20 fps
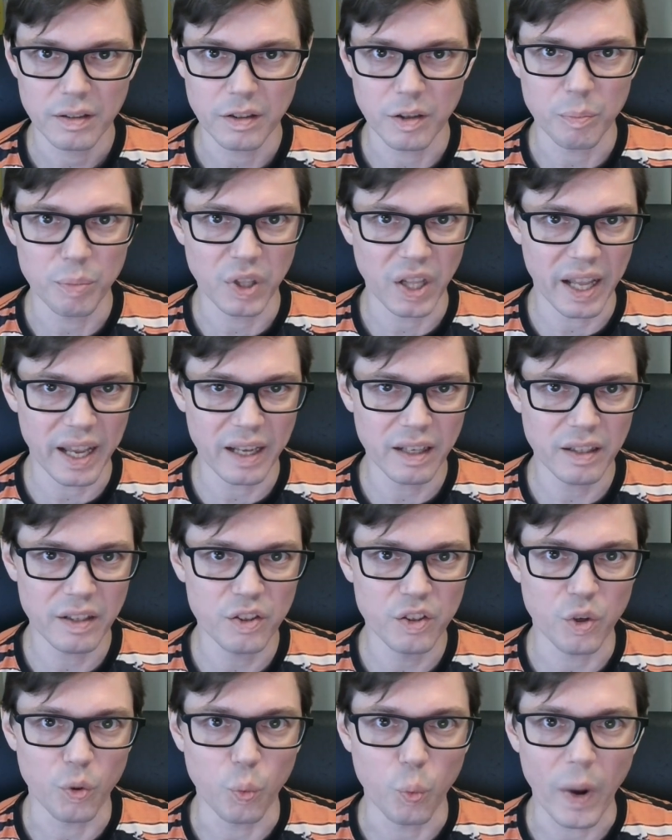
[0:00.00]
The plan
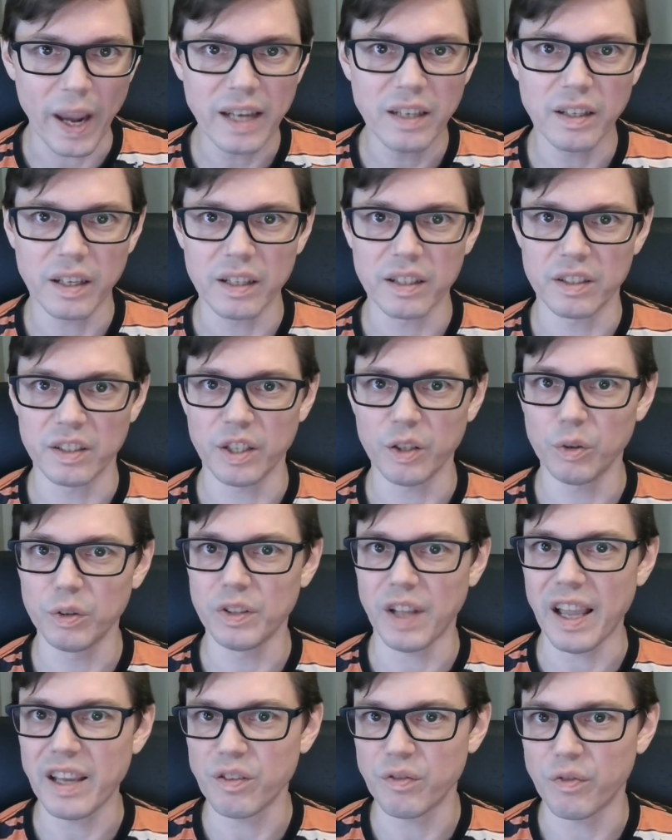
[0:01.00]
is to wait until
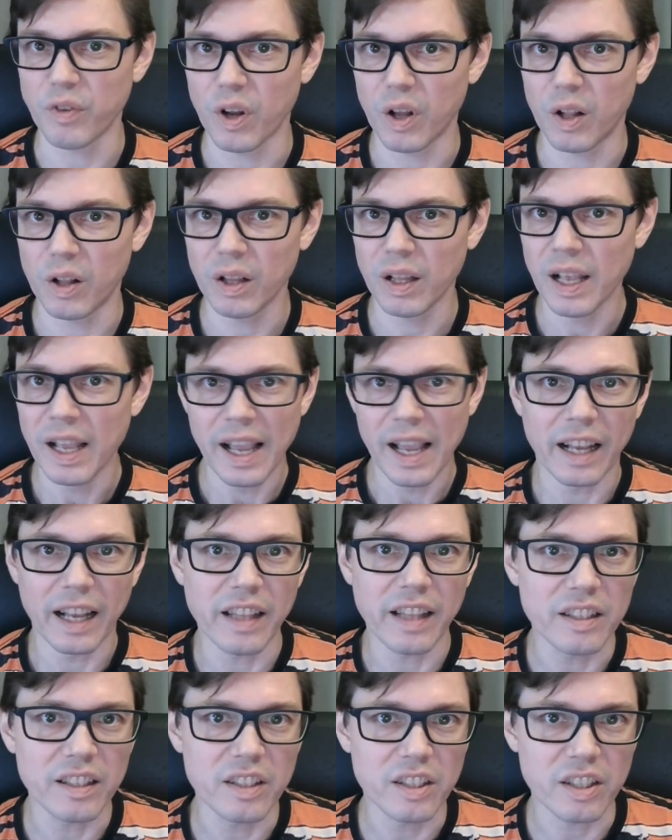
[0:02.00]
nightfall, and
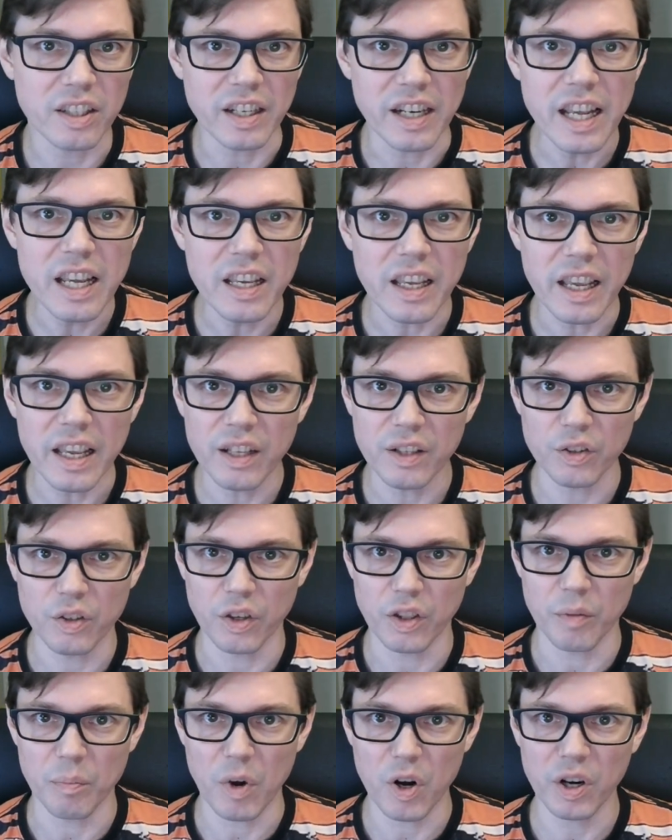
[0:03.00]
then sneak into
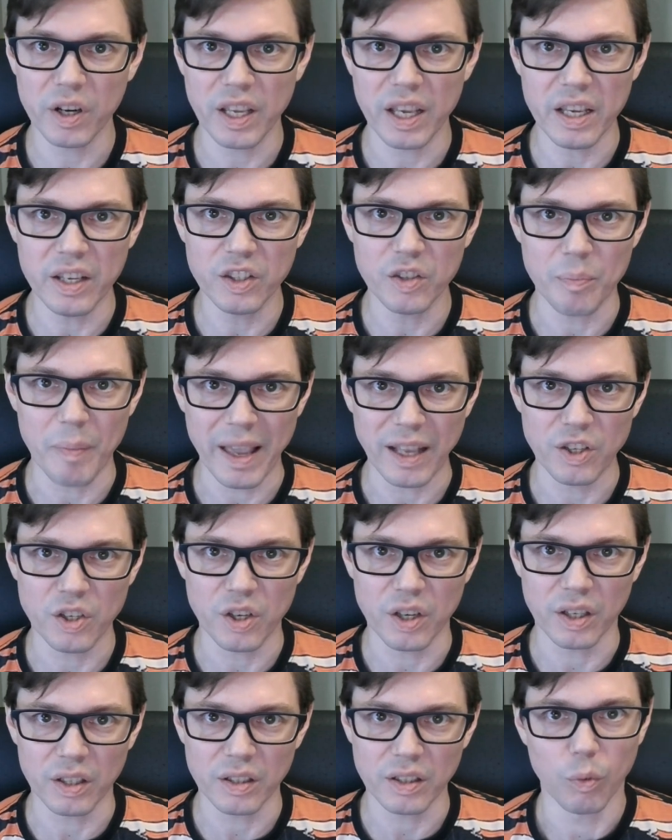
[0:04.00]
the Marquis's
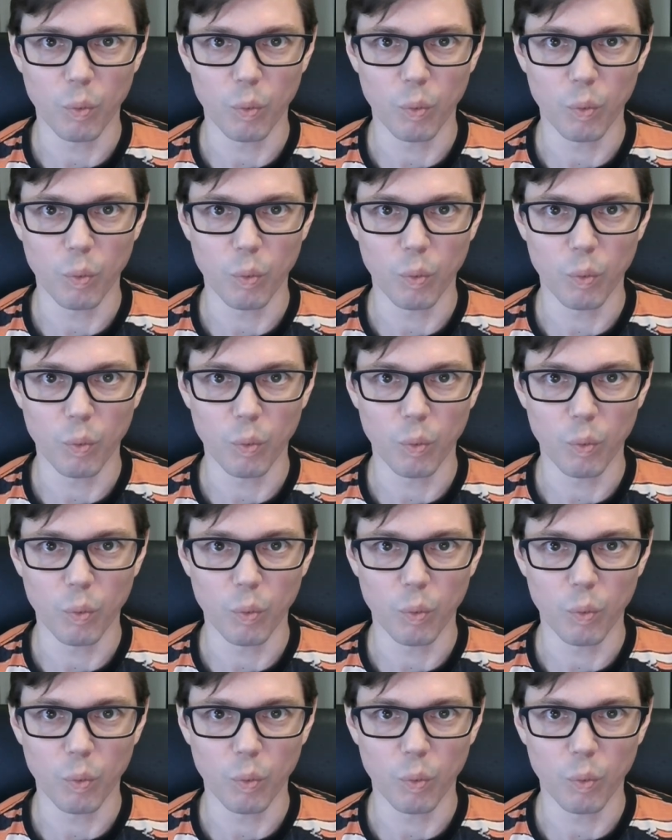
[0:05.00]
mansion.